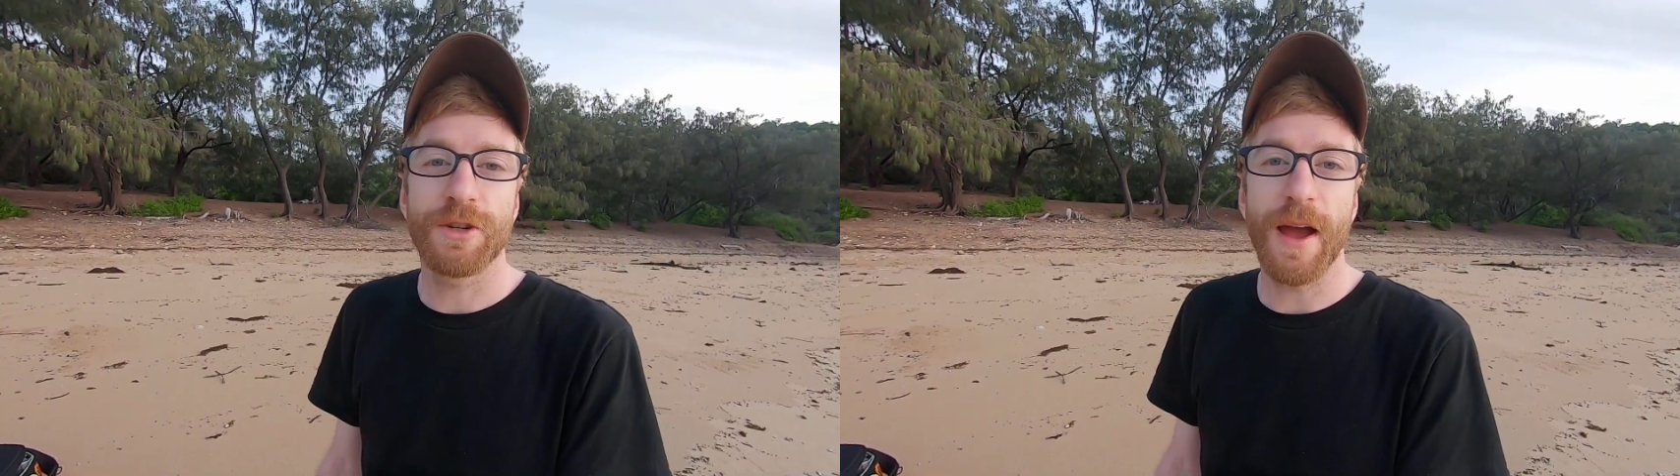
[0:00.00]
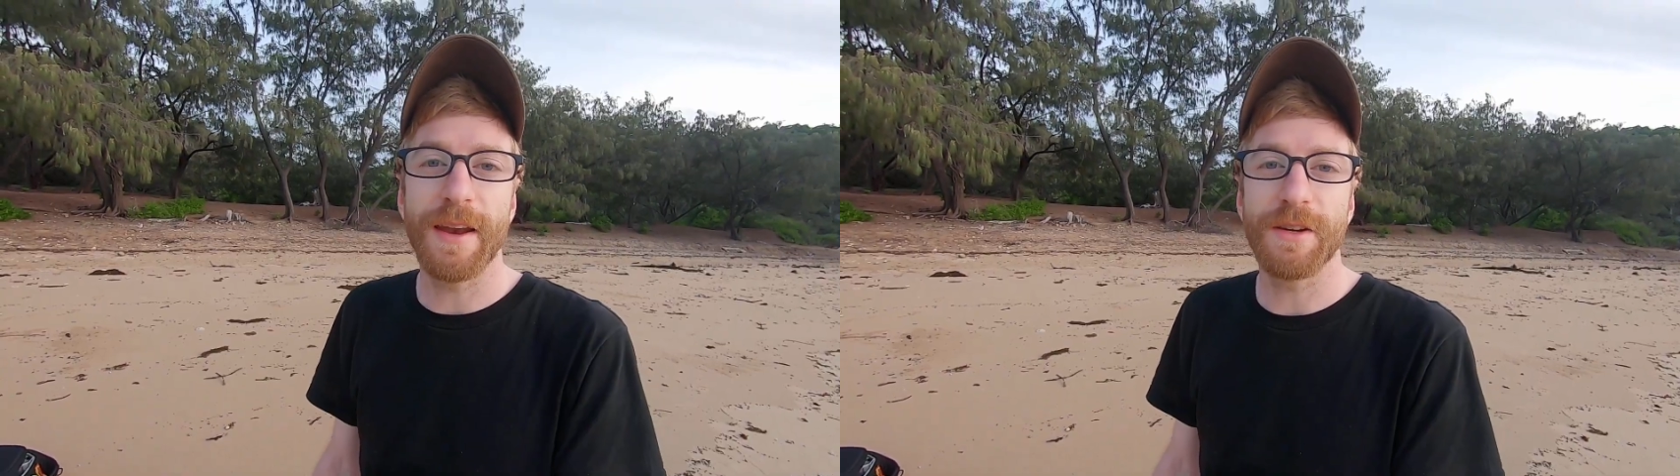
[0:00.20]

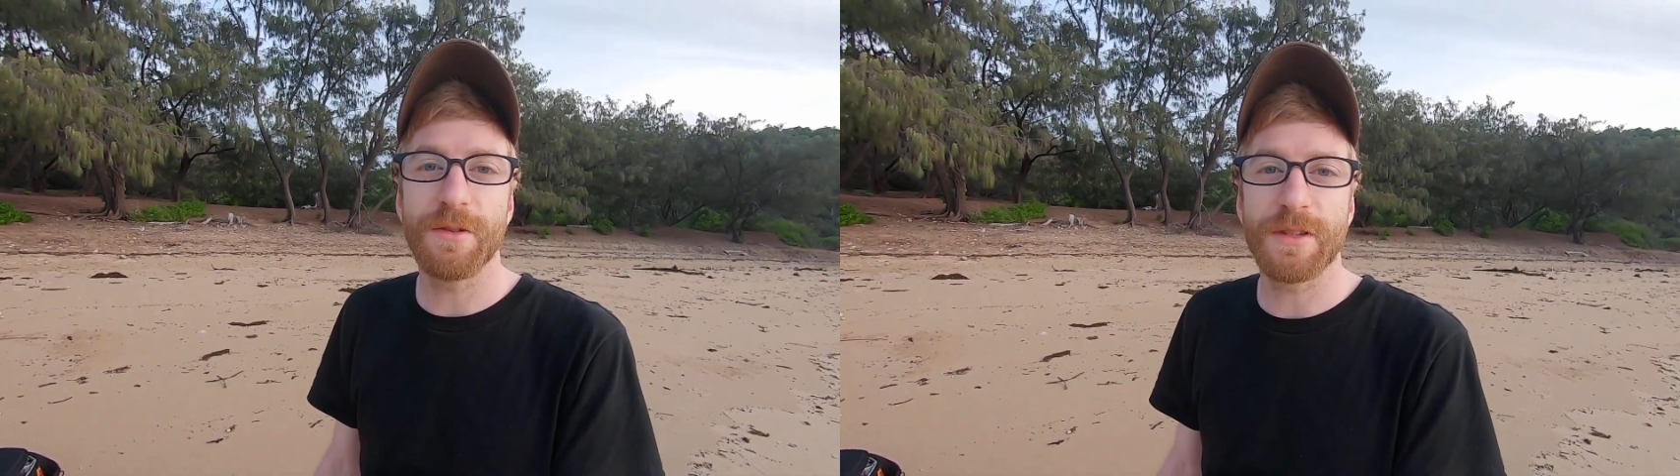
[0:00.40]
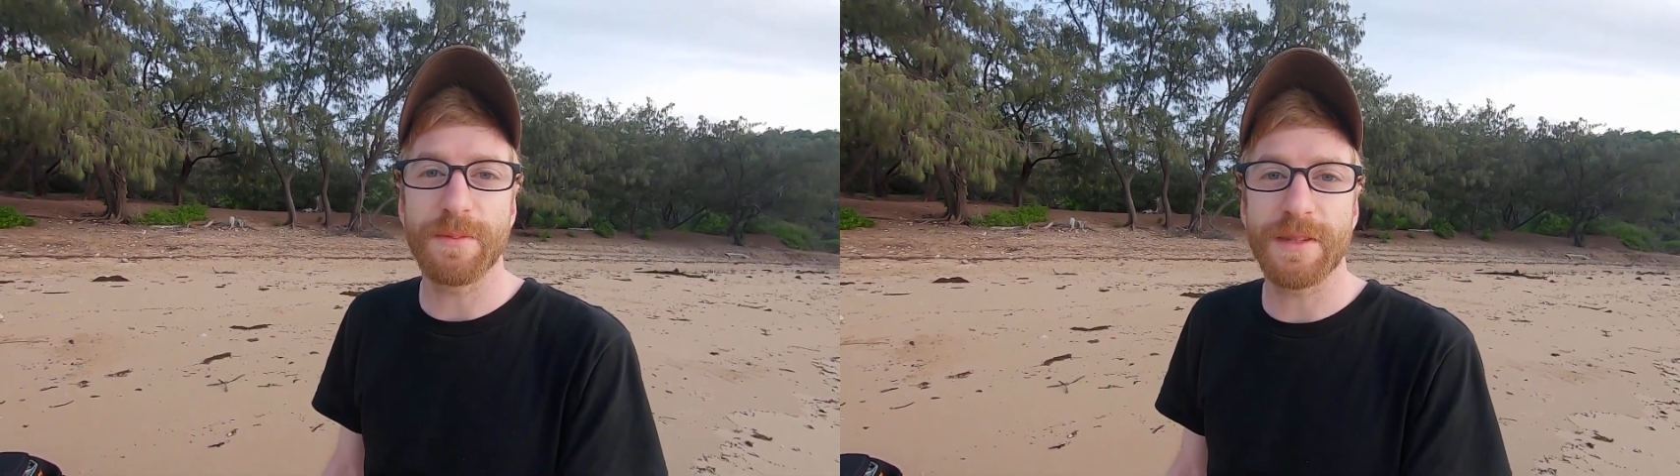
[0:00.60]
trying to
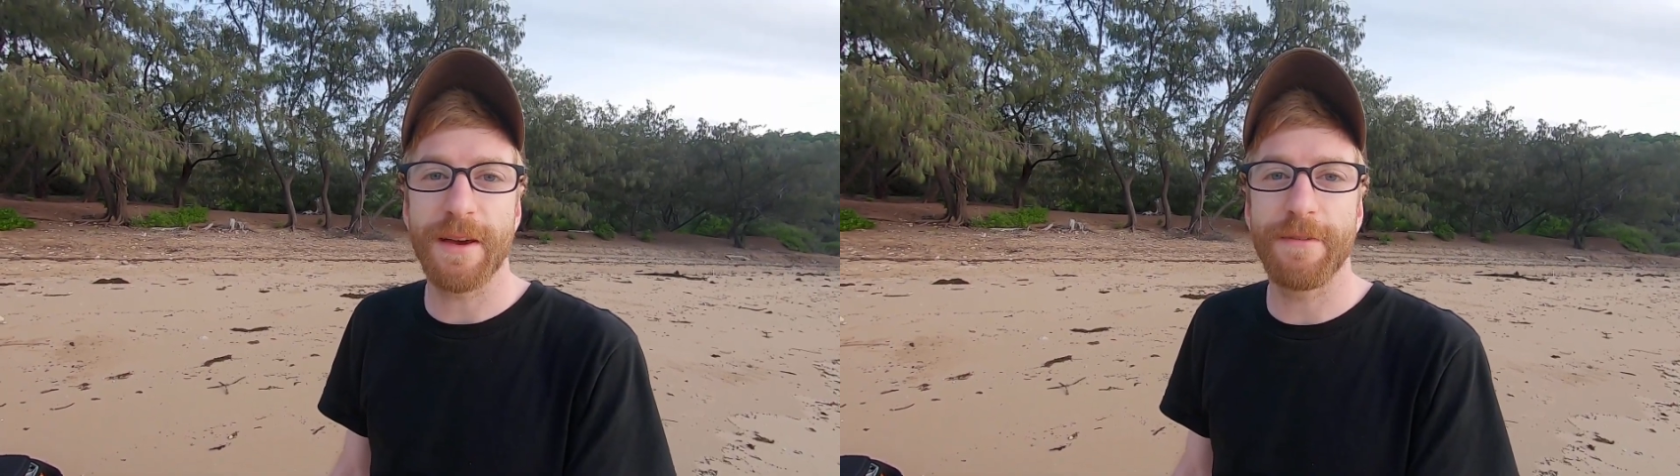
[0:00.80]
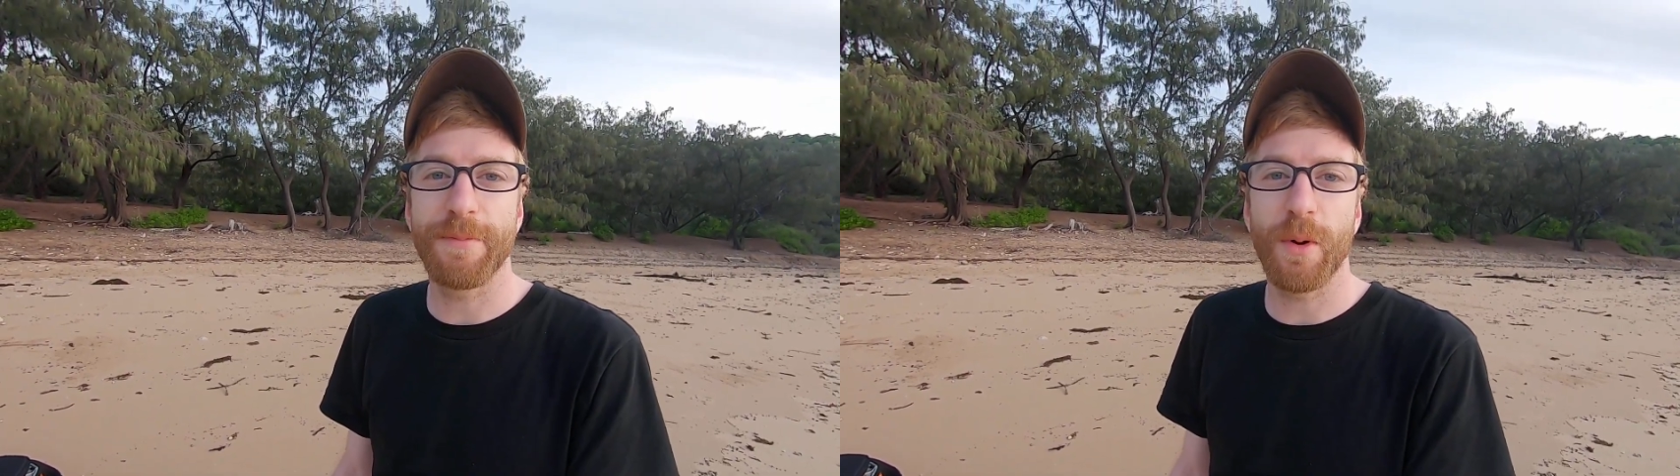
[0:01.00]
do some
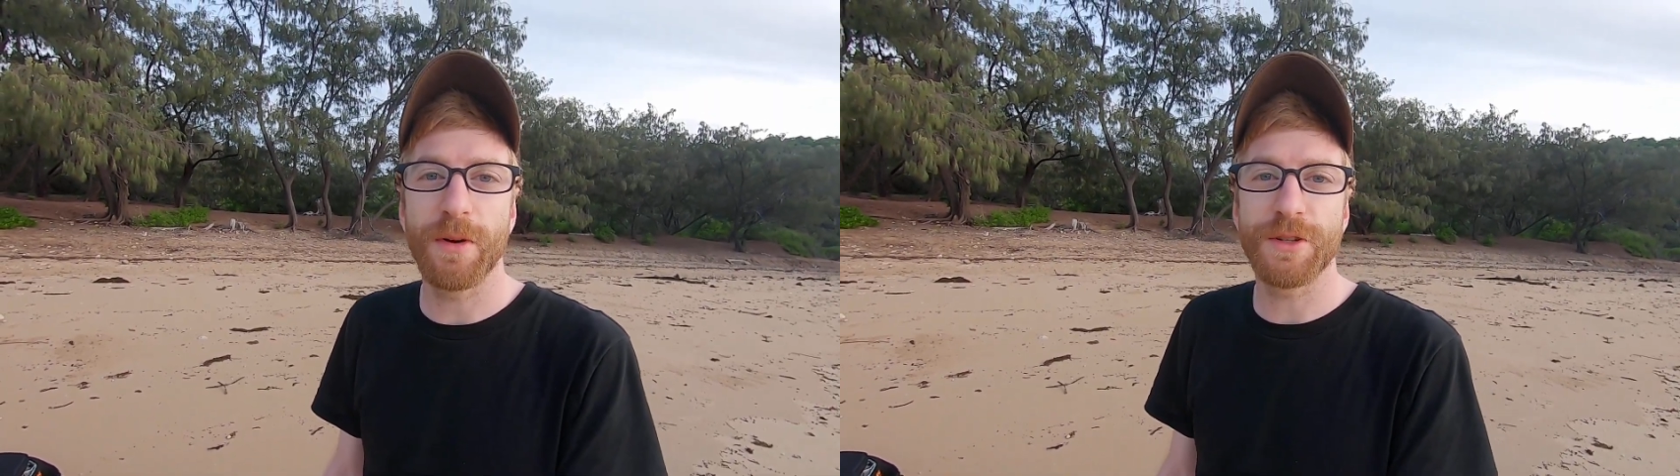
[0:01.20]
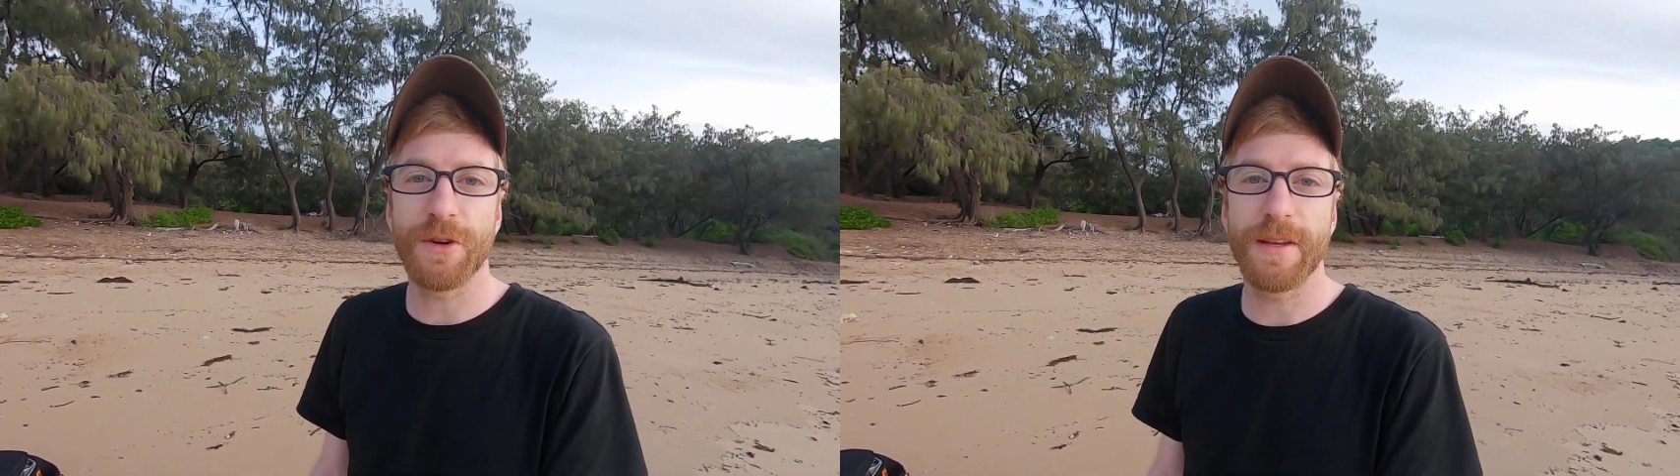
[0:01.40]

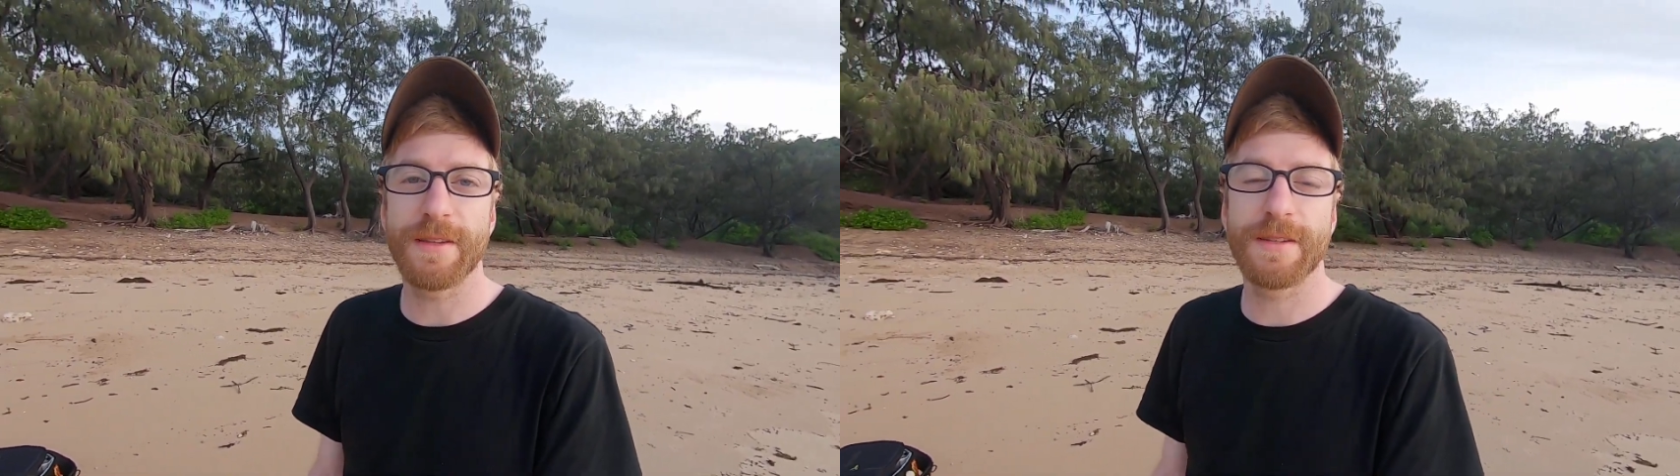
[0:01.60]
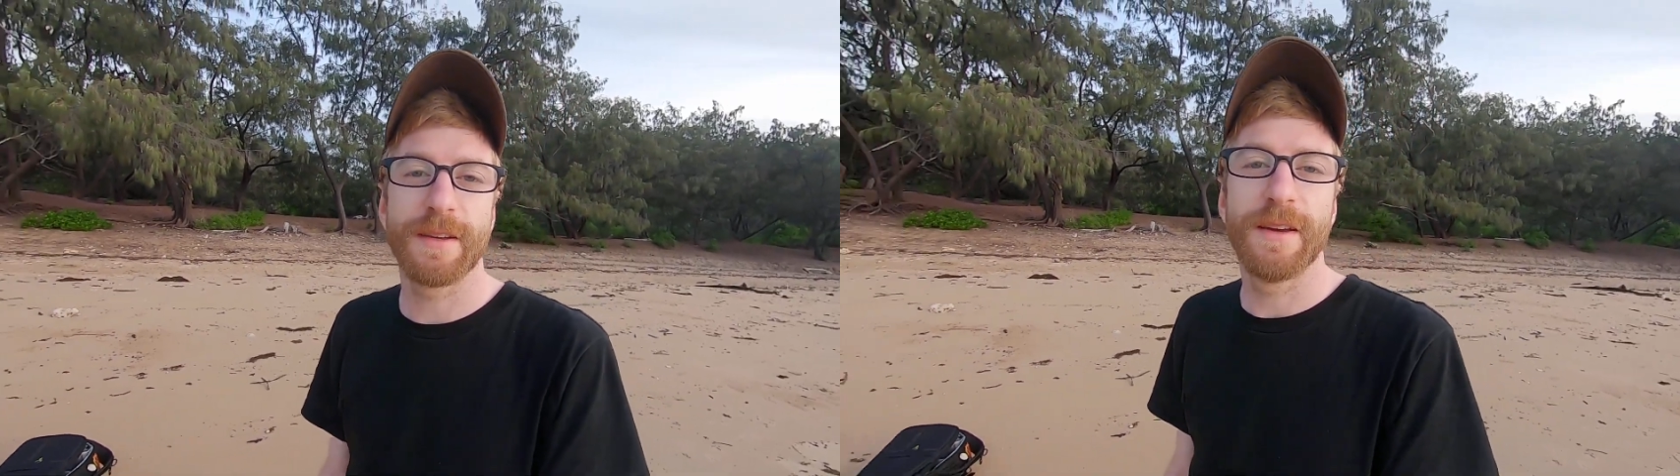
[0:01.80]

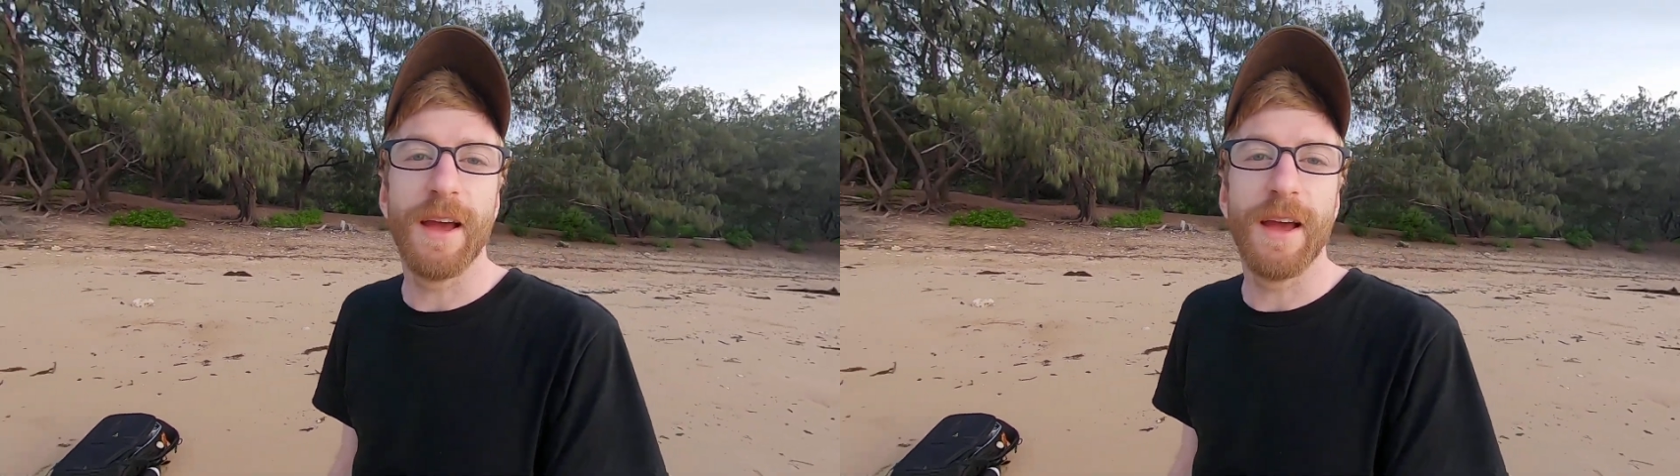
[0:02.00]
self-portraits,